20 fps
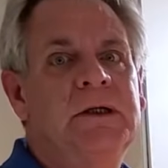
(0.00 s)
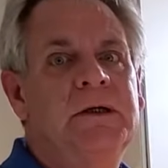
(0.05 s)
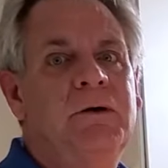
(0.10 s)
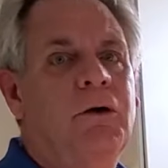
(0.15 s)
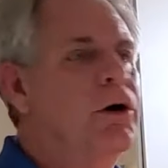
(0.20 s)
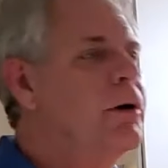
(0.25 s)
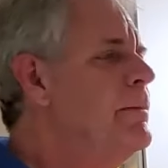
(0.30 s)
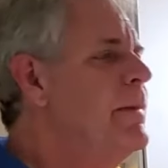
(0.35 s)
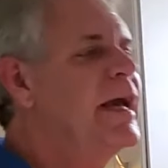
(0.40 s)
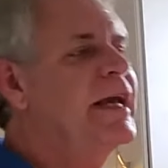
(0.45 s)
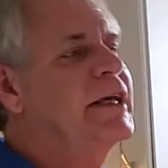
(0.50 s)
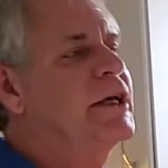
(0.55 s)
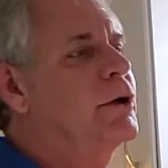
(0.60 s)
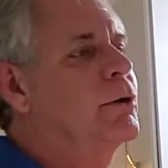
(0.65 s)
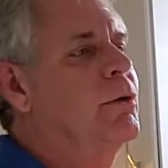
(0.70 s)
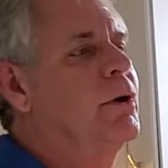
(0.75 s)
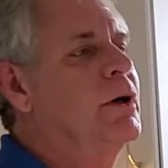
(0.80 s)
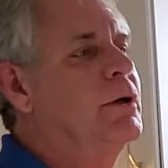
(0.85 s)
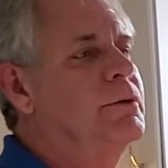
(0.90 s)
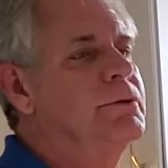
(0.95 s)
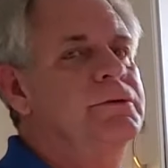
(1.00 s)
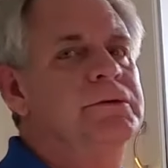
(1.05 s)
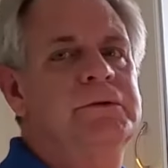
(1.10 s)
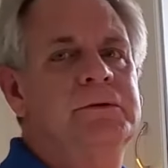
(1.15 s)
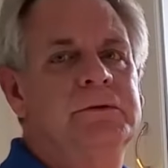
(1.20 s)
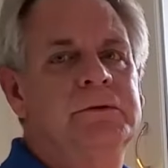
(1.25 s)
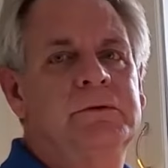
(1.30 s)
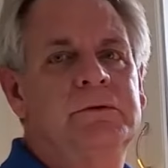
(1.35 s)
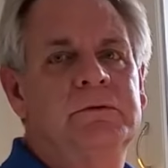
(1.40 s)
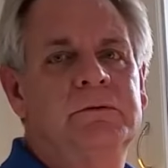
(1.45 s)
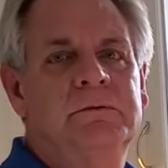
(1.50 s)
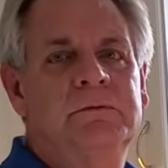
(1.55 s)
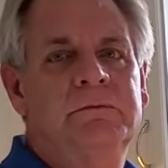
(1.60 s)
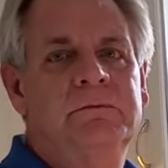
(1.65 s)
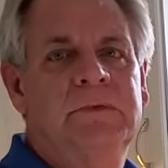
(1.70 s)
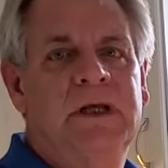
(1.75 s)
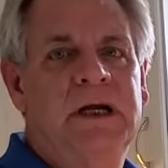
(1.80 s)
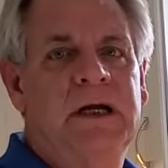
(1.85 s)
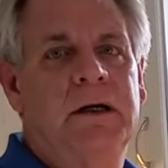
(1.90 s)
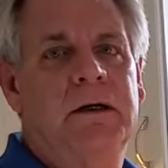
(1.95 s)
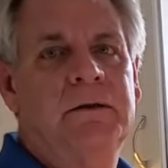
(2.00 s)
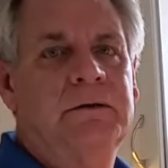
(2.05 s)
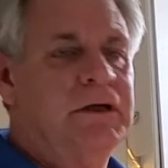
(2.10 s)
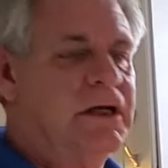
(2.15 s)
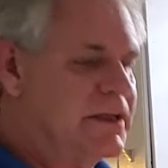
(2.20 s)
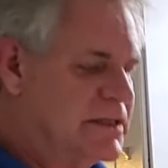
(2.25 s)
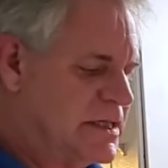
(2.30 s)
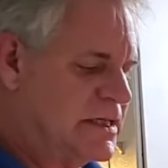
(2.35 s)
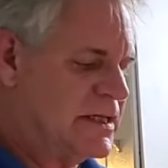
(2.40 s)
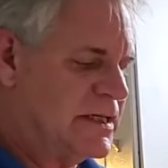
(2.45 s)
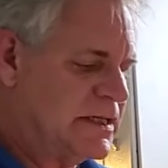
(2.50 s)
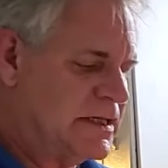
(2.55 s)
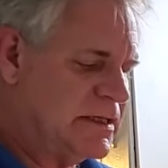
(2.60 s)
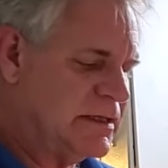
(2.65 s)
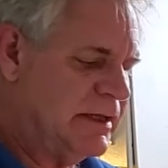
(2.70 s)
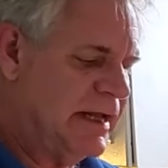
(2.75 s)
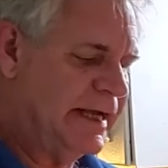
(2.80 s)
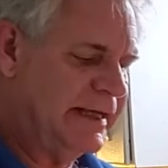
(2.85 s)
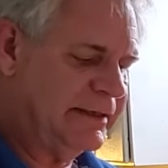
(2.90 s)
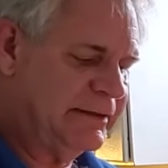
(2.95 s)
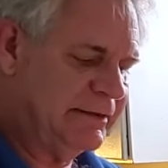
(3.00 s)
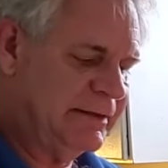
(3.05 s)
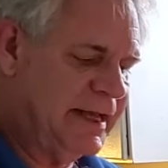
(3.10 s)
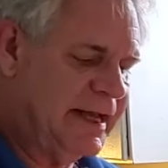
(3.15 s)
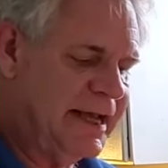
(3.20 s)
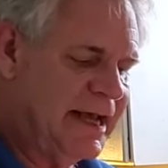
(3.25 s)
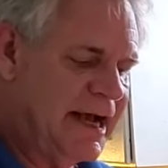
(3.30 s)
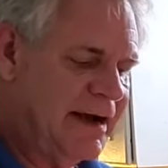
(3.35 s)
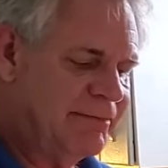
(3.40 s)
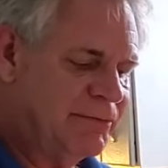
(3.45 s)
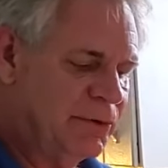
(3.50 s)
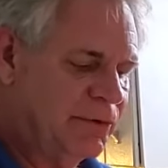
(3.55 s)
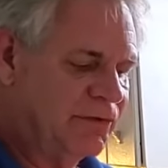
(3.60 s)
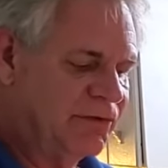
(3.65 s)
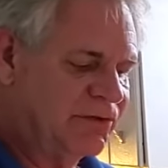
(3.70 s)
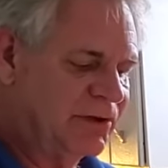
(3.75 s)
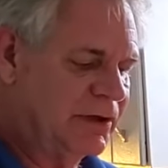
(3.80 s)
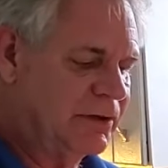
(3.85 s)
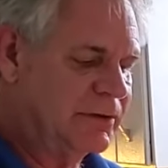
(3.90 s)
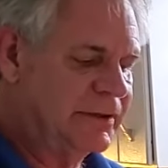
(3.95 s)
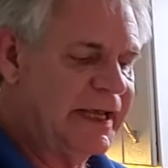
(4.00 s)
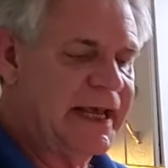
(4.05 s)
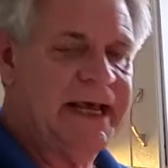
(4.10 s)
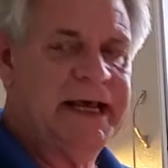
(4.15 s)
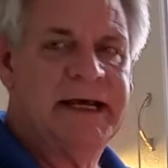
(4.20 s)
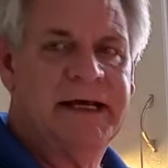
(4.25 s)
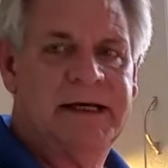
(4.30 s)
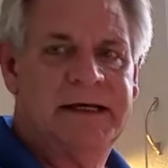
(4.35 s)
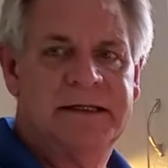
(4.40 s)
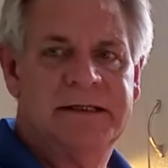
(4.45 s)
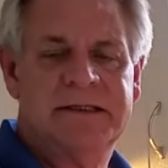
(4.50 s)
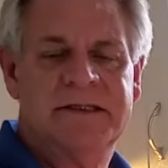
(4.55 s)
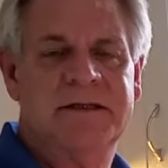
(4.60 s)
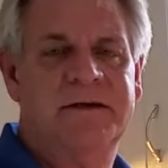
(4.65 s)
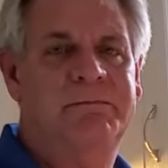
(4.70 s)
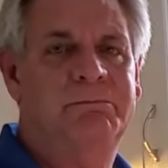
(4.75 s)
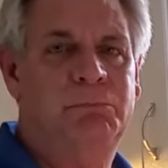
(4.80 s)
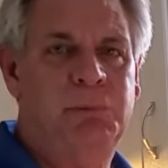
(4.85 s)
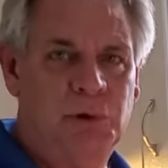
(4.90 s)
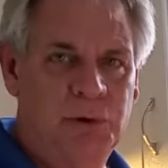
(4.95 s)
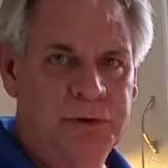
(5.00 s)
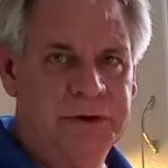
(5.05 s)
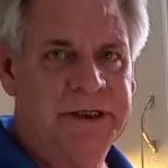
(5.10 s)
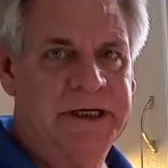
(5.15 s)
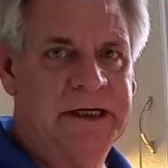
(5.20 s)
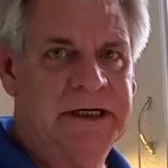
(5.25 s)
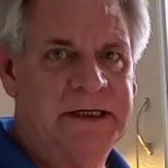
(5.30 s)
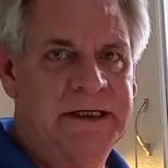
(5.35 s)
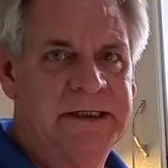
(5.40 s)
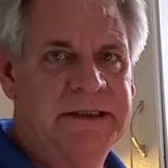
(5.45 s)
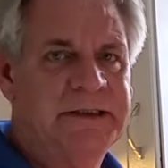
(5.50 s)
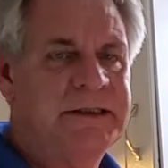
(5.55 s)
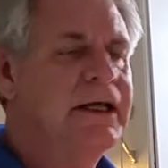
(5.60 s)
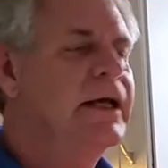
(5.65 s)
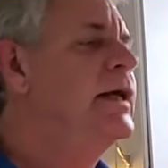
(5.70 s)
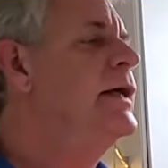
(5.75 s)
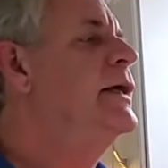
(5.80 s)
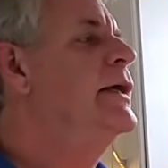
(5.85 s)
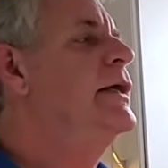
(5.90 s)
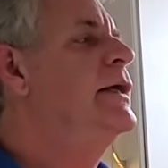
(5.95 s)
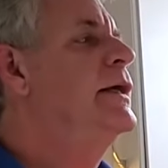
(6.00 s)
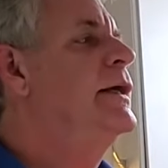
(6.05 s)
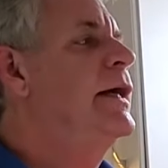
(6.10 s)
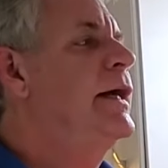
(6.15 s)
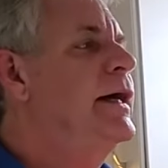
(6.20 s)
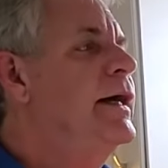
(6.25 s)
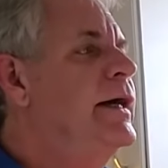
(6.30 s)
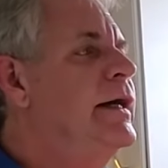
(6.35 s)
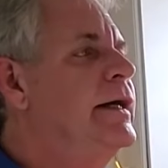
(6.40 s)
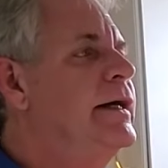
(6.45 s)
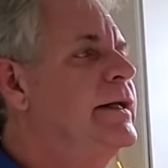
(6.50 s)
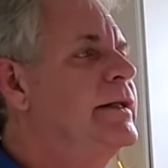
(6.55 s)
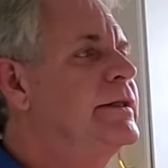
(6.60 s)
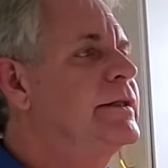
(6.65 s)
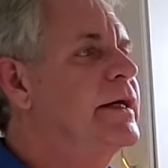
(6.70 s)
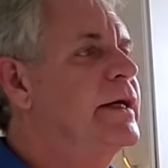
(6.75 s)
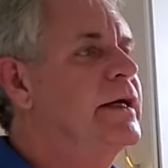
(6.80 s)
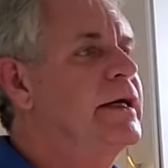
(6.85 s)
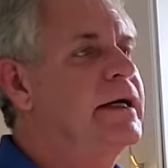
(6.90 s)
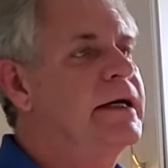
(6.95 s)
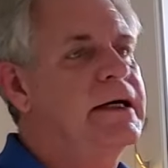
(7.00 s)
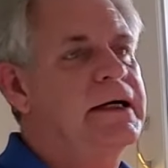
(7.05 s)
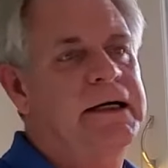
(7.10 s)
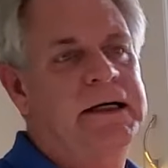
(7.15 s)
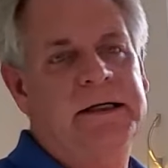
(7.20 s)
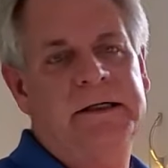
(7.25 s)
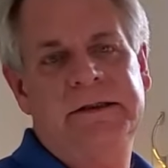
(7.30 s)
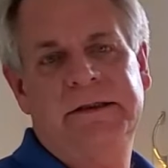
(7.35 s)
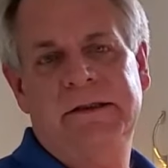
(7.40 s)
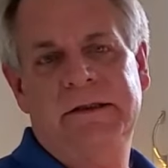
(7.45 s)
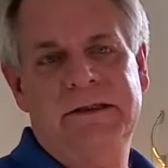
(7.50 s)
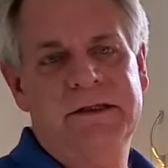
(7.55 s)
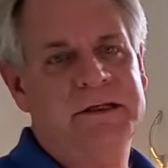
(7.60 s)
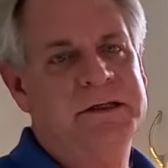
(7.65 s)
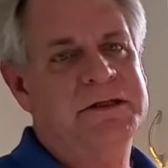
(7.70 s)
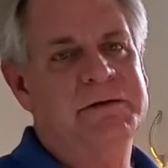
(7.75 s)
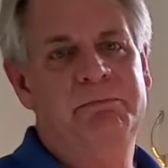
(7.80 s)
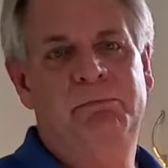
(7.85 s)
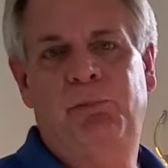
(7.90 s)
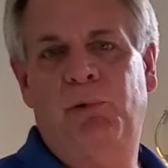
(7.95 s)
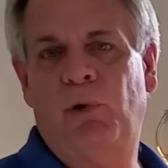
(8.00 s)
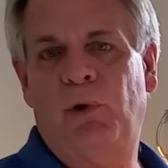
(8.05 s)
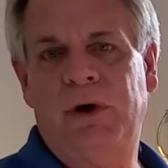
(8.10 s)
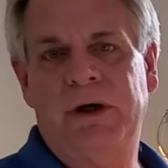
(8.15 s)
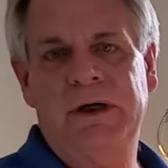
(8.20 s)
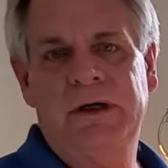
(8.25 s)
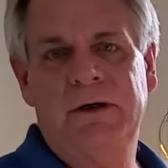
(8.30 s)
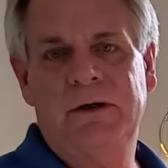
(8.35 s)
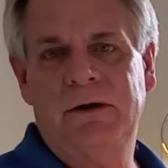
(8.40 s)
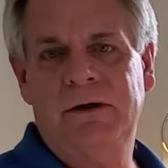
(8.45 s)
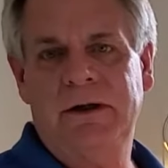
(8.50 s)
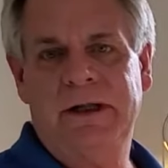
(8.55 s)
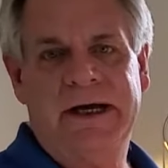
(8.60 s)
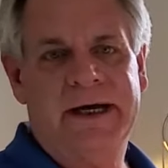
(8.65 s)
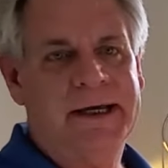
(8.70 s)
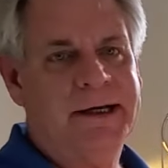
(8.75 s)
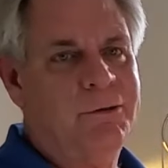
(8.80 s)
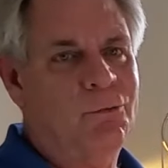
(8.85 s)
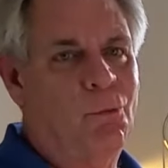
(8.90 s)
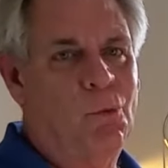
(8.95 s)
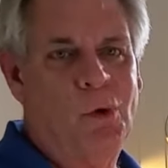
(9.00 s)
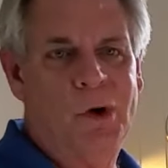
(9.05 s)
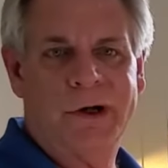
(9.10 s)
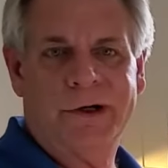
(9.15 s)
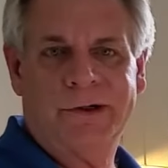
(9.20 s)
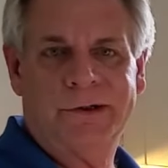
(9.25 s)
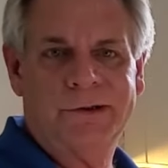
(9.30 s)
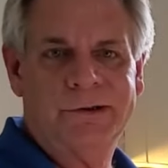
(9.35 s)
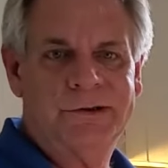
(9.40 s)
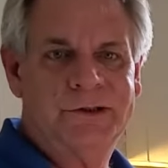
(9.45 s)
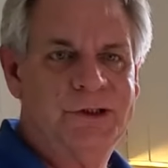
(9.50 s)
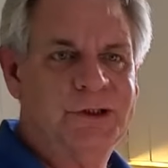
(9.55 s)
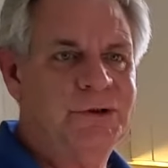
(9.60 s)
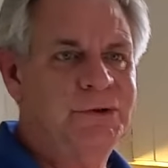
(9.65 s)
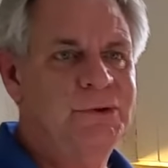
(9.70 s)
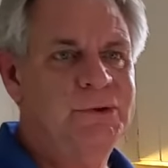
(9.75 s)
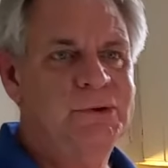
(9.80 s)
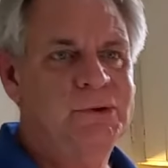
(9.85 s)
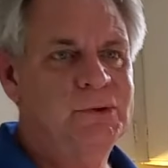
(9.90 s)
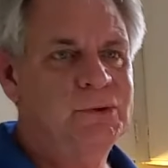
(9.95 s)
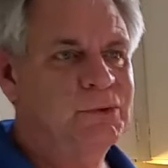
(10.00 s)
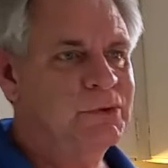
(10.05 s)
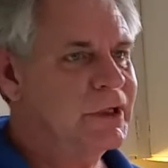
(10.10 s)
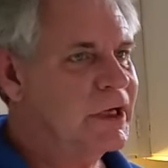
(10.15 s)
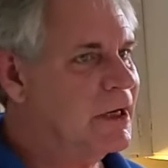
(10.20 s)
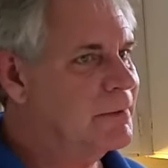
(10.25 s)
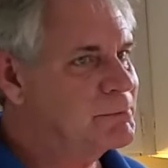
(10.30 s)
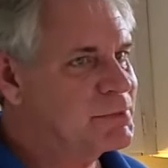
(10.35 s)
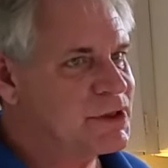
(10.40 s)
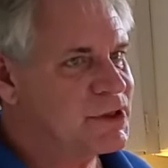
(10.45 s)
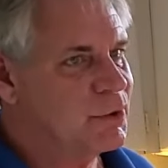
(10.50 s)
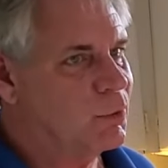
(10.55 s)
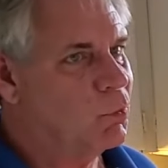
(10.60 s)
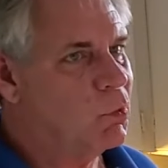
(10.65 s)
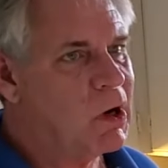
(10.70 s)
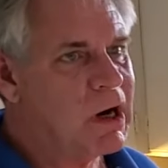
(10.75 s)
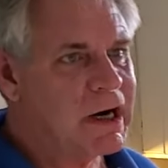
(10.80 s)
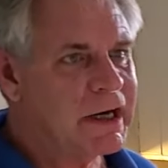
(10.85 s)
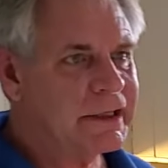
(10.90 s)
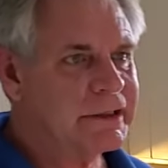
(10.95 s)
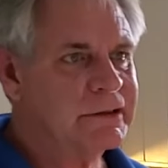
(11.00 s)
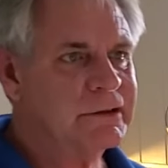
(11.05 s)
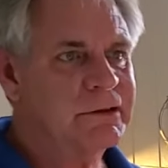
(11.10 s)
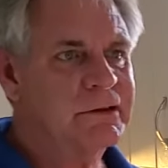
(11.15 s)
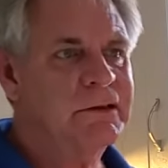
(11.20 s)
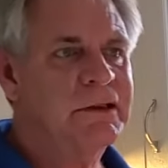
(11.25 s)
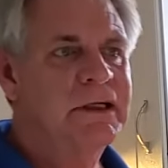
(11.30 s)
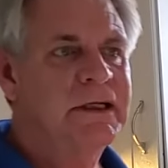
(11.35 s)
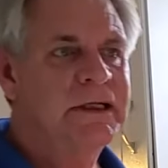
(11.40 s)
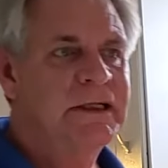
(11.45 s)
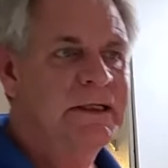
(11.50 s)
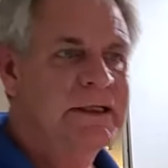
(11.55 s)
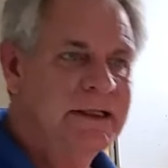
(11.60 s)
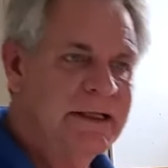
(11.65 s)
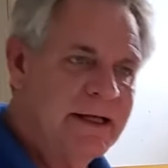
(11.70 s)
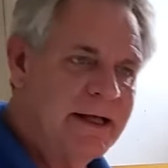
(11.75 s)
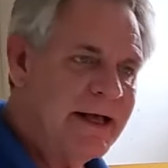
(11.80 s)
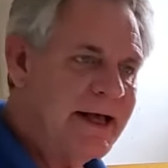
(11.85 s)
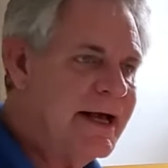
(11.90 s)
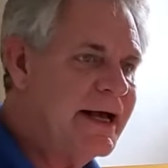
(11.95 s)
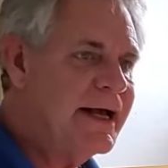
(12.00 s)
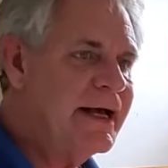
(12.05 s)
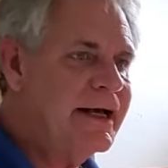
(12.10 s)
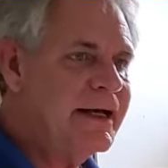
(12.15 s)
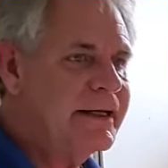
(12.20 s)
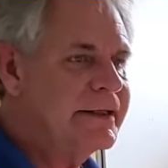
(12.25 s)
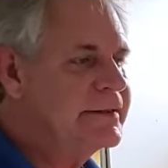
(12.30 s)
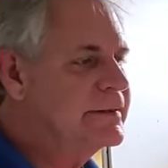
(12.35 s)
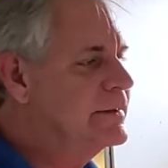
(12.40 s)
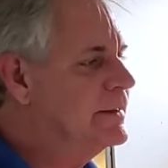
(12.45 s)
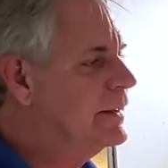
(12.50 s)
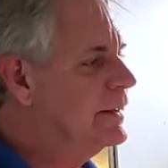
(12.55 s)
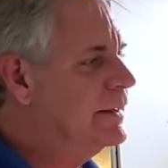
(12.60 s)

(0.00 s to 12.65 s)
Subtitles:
Or make your own, you know, because like they have those little cans of bouillon and you just boil like 1 or 2 cups of water, add,